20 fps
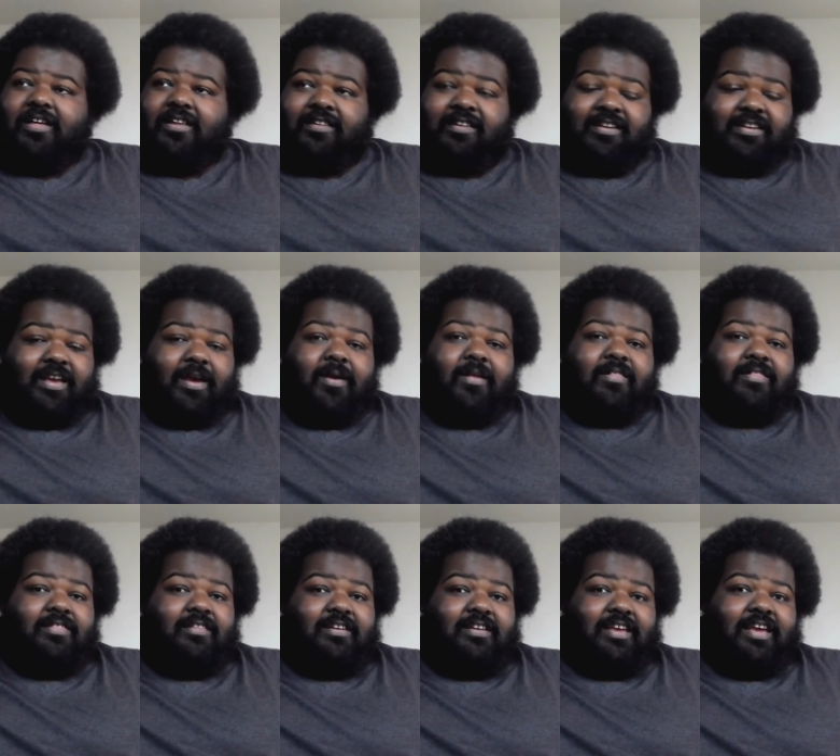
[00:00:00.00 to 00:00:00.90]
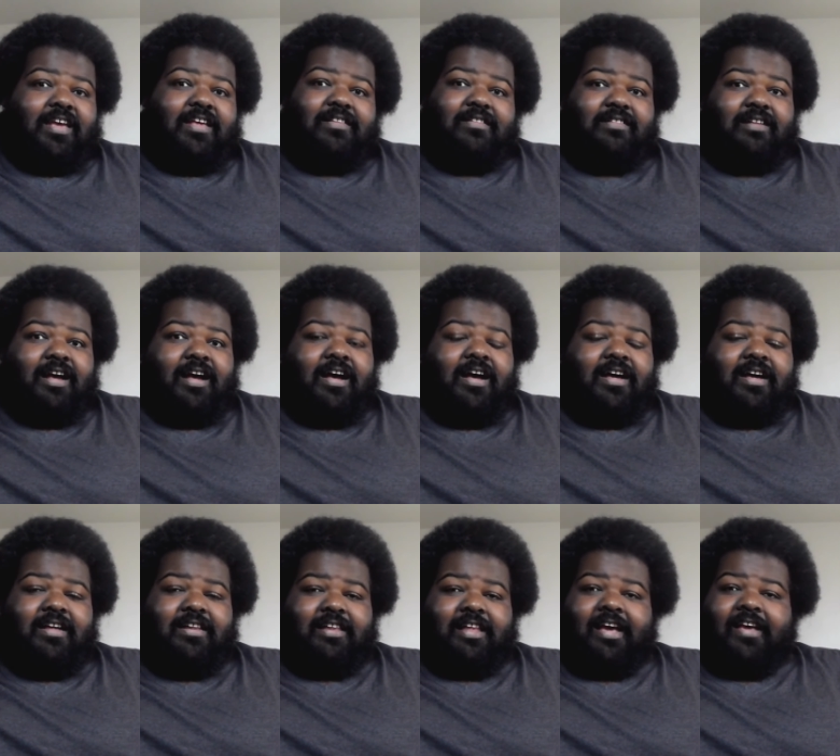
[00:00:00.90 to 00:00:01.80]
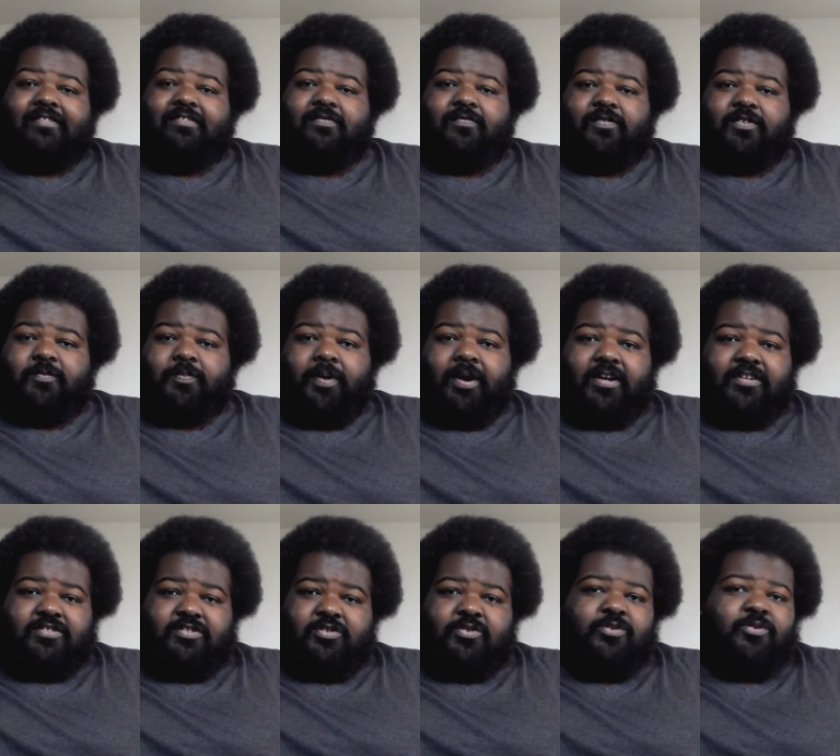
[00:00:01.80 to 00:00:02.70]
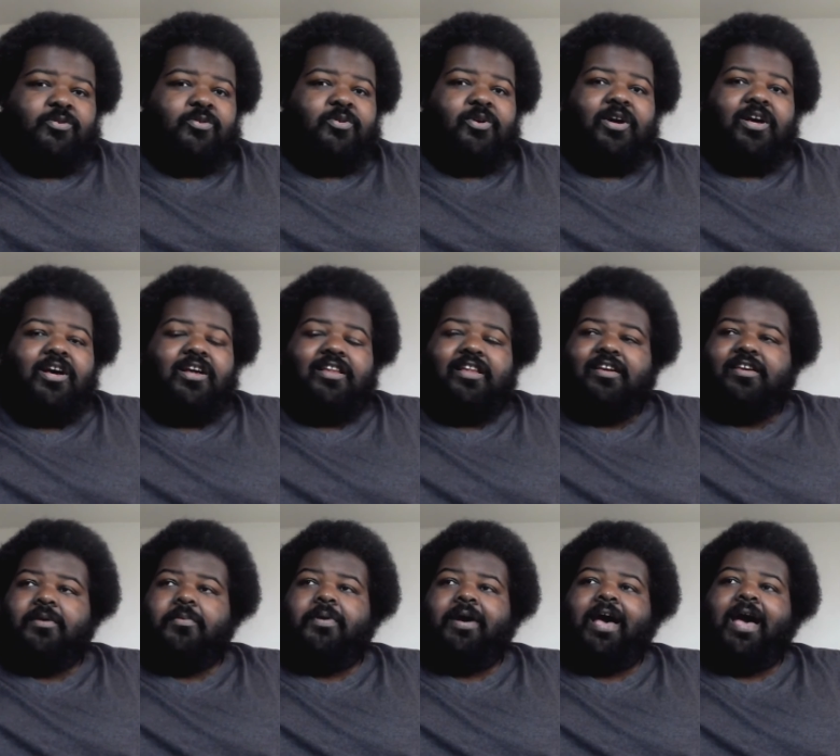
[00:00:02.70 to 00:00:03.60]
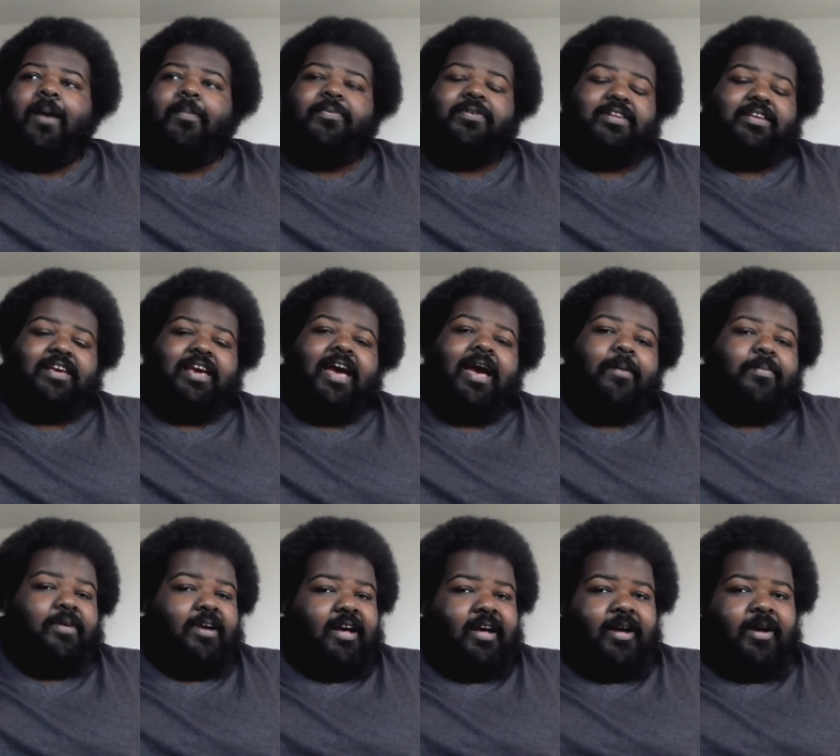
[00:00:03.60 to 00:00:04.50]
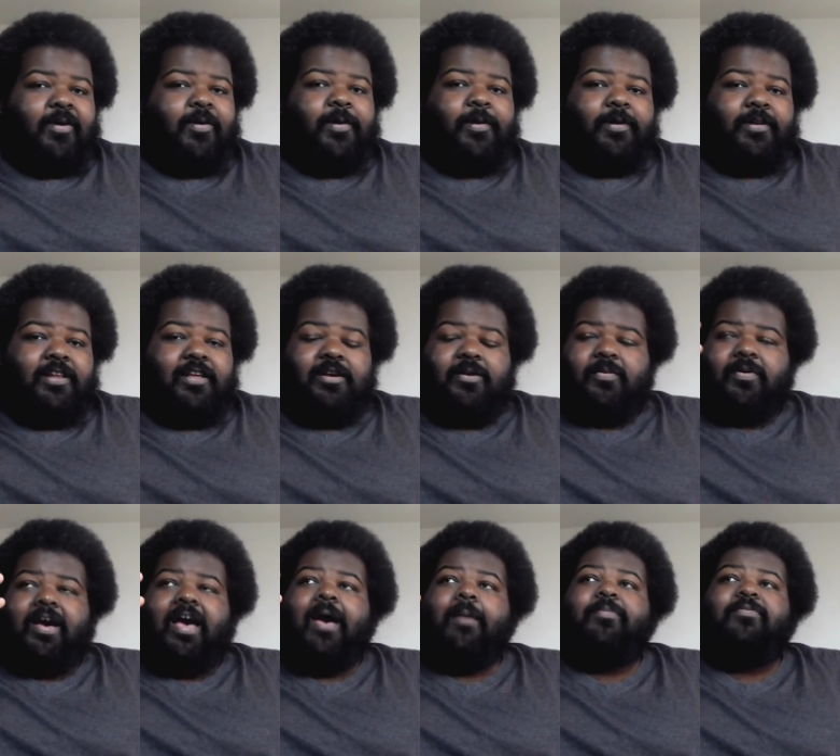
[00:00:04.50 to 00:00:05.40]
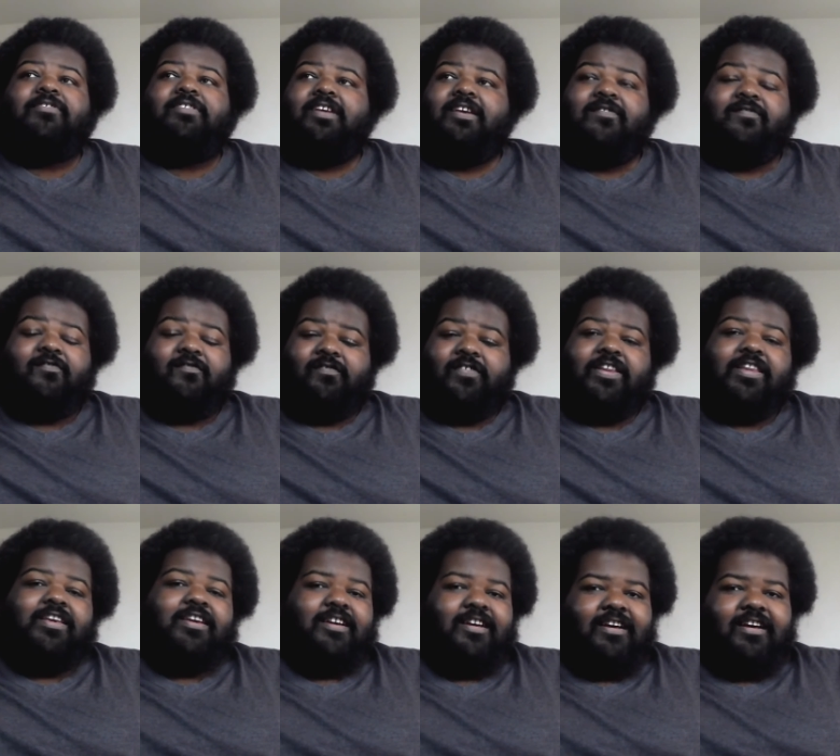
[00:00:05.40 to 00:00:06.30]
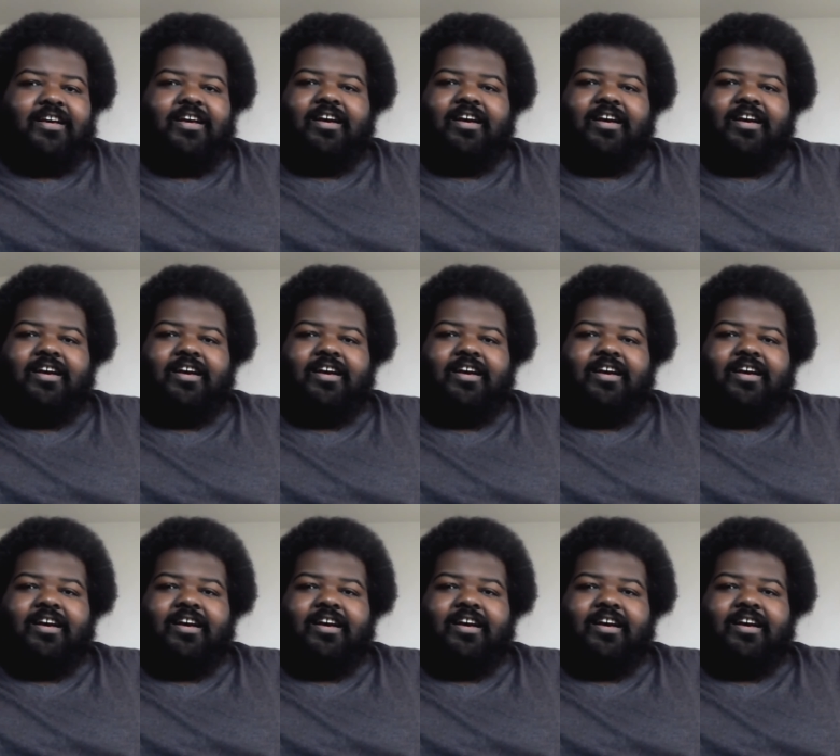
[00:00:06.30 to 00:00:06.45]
Look at look at uh, Last of Us Part Two. Look at what happened to Capcom. Look at what happened to Nvidia.